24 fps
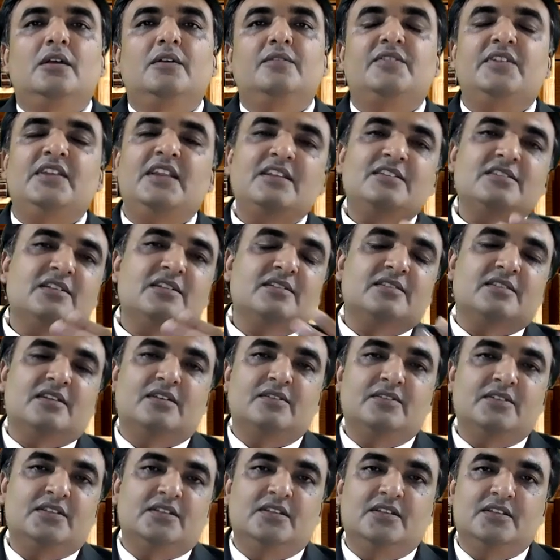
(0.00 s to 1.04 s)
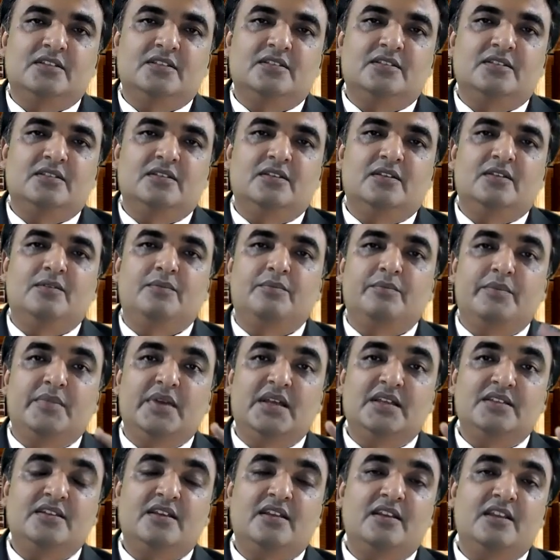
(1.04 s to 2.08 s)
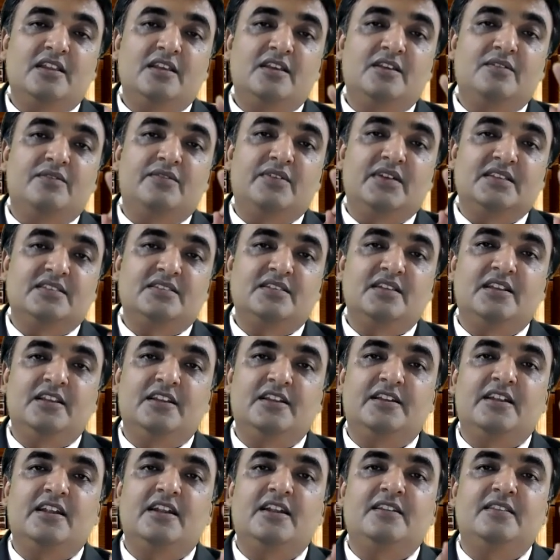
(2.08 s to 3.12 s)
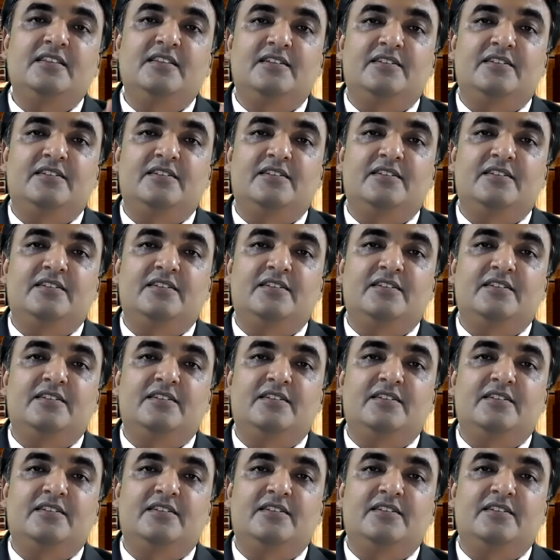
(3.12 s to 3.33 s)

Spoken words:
Financial services majorly facilitate the